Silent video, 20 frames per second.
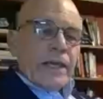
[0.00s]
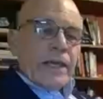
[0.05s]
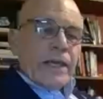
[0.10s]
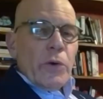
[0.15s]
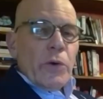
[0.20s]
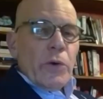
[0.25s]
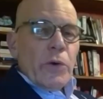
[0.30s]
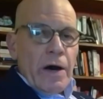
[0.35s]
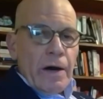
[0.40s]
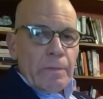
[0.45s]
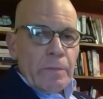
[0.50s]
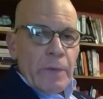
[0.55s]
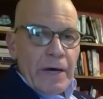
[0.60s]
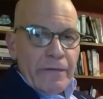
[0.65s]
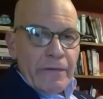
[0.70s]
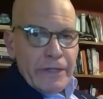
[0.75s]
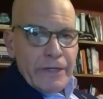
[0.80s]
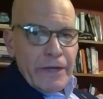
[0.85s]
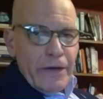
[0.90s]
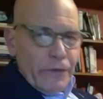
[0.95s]
you. I
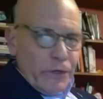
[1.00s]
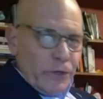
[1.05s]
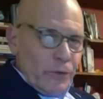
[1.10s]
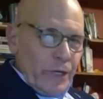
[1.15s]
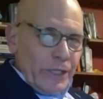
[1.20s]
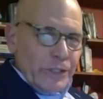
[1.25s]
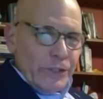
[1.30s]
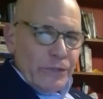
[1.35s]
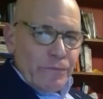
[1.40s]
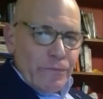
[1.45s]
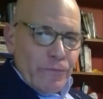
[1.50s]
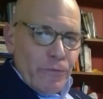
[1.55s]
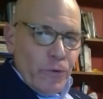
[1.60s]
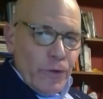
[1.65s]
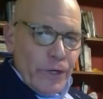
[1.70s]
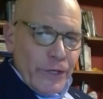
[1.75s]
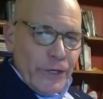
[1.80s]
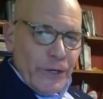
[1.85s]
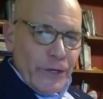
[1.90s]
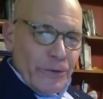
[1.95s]
have another question
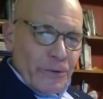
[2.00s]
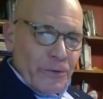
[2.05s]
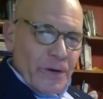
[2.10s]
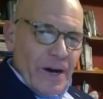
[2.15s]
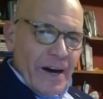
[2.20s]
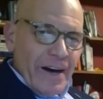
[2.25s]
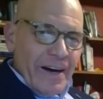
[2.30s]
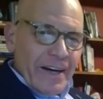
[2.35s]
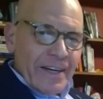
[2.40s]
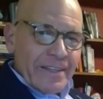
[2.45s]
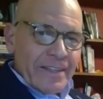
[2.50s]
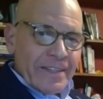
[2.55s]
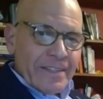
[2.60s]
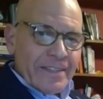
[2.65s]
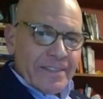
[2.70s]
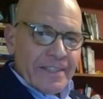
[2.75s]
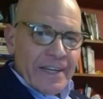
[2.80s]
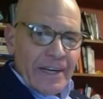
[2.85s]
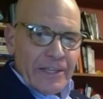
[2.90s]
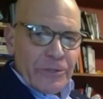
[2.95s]
for you,
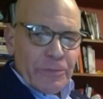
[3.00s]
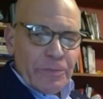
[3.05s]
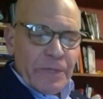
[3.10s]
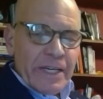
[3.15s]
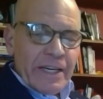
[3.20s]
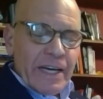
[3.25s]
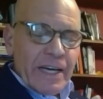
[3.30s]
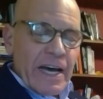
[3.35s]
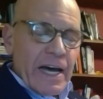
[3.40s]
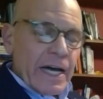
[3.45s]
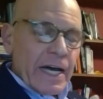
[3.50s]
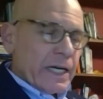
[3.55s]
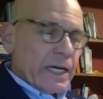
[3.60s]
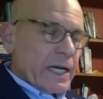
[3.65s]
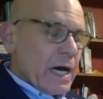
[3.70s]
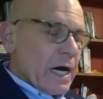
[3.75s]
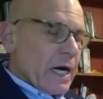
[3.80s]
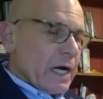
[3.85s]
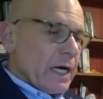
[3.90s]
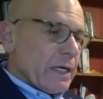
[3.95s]
Dr. Peacock.
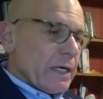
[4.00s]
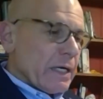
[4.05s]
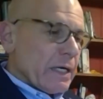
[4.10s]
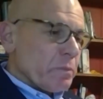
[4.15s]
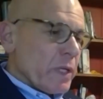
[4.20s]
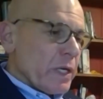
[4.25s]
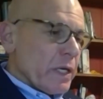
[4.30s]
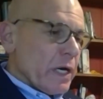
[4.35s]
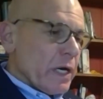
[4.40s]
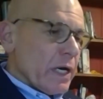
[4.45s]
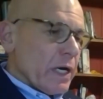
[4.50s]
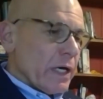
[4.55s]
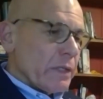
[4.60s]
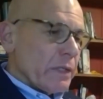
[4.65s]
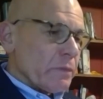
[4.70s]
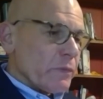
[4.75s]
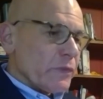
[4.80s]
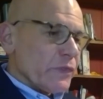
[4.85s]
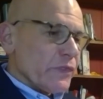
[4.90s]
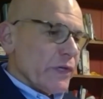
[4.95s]

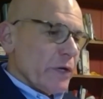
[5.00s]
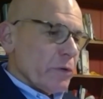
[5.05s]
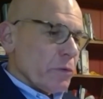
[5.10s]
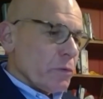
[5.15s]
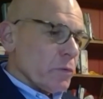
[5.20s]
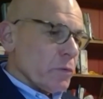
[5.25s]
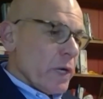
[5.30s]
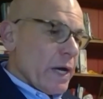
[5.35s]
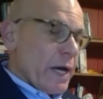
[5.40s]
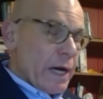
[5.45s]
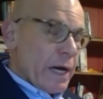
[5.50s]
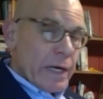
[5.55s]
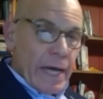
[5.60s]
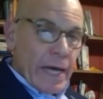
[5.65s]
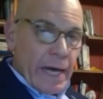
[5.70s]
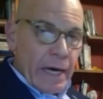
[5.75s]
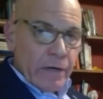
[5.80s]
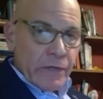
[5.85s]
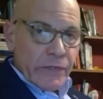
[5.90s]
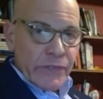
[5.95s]

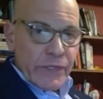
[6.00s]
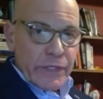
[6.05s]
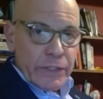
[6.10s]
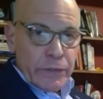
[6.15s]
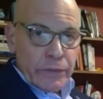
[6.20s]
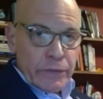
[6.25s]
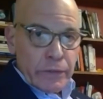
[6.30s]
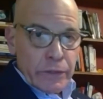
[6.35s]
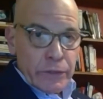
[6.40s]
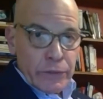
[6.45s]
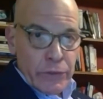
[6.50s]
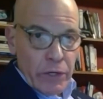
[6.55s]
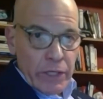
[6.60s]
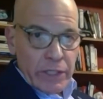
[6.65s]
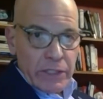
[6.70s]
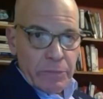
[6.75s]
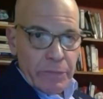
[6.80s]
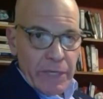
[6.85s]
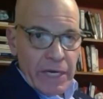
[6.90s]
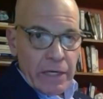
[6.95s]
Allison
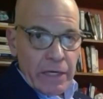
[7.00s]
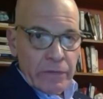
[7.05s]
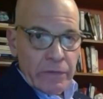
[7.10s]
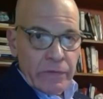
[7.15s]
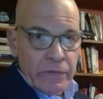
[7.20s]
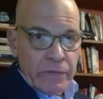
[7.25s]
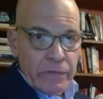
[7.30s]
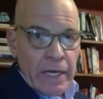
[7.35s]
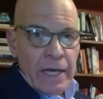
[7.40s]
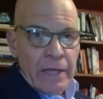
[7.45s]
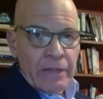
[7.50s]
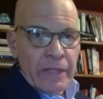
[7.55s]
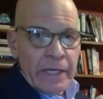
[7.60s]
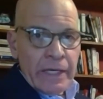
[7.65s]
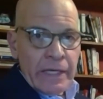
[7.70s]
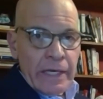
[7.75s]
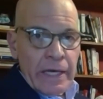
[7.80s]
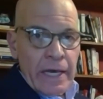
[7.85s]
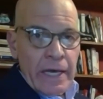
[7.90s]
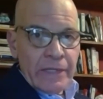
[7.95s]
talked about
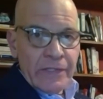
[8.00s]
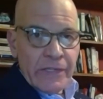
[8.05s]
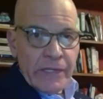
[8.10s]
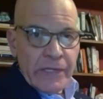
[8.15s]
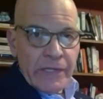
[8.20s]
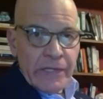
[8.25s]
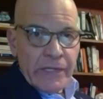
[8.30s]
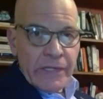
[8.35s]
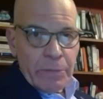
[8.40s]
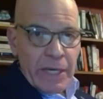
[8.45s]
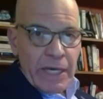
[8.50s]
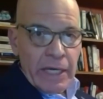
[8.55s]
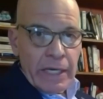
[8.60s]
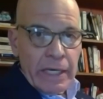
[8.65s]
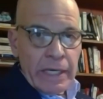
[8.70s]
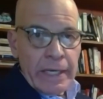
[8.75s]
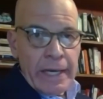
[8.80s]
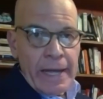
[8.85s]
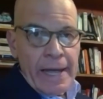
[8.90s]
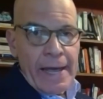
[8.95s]
the
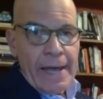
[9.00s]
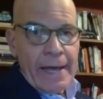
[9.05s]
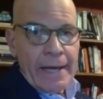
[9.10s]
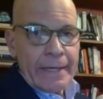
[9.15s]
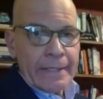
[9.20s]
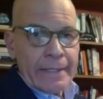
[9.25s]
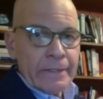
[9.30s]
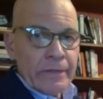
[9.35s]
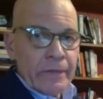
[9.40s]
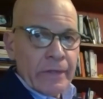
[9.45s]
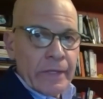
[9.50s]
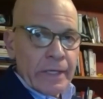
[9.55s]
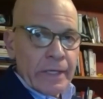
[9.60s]
ACIP and